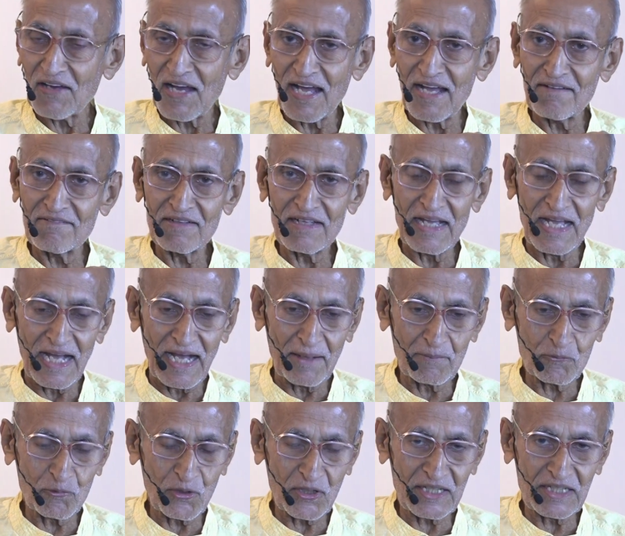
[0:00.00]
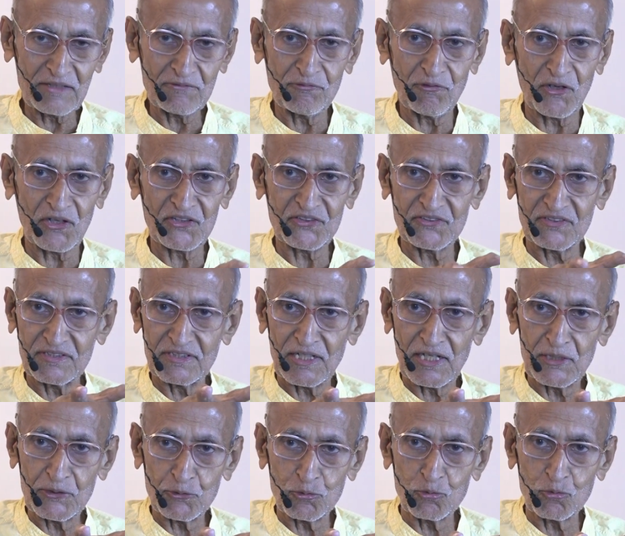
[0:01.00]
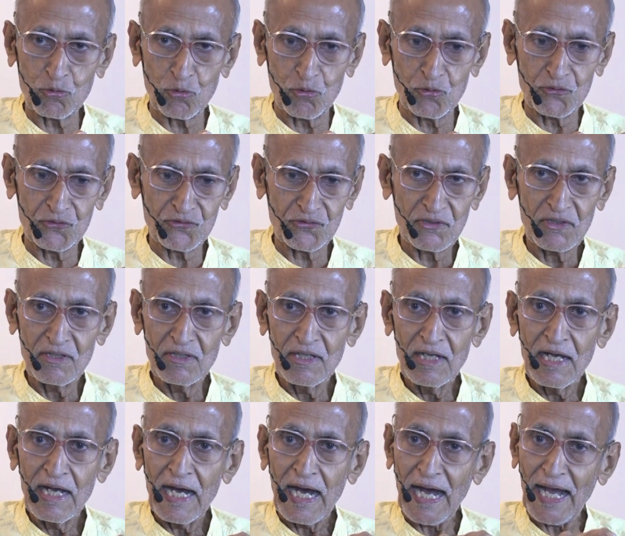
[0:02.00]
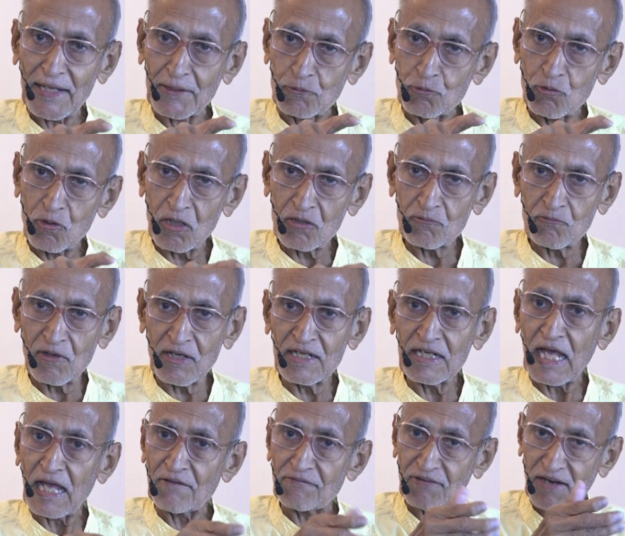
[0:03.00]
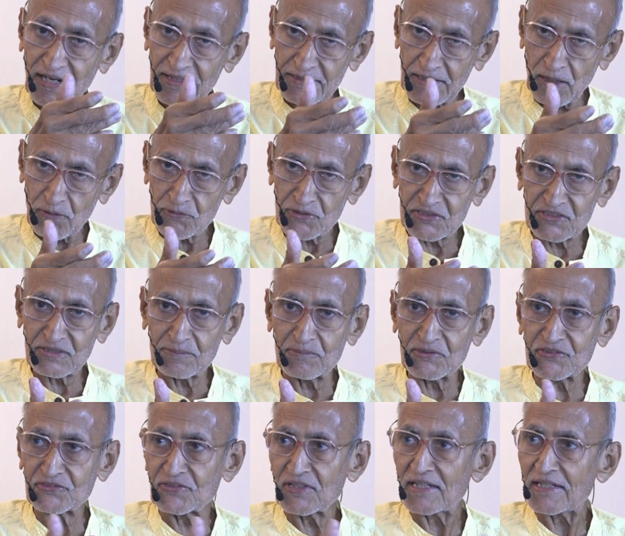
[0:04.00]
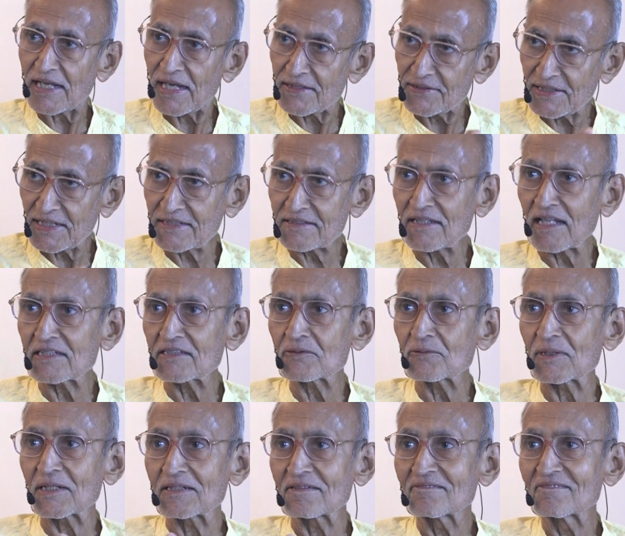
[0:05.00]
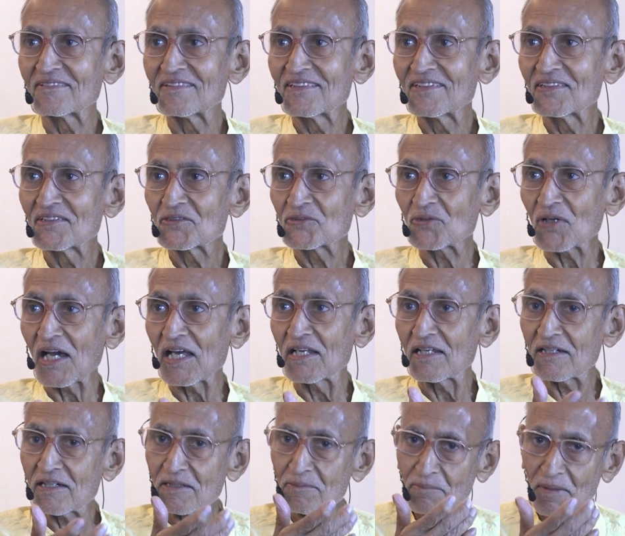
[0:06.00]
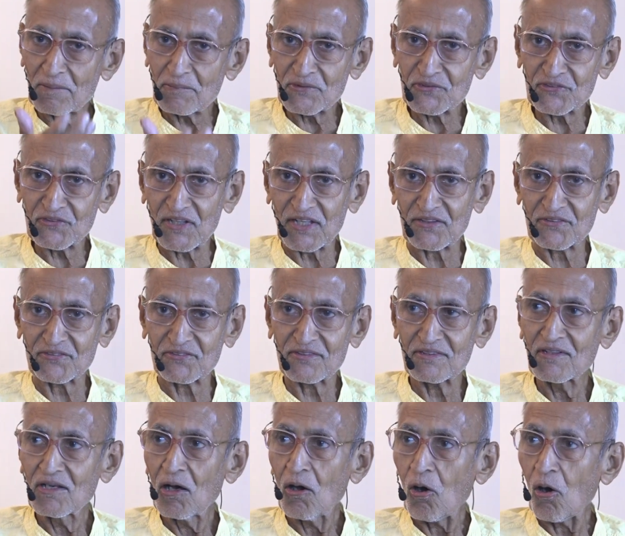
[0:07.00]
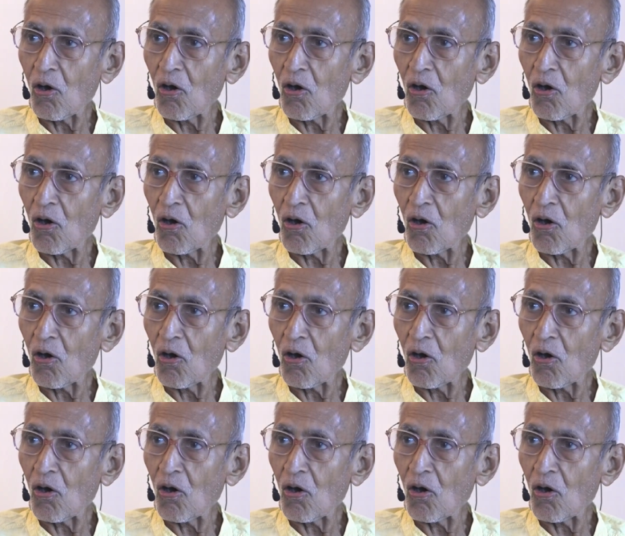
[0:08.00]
If I am going in a forest and there are two roads, I go on one, I find out it's a mistake, I take the other one. So I learn by mistakes.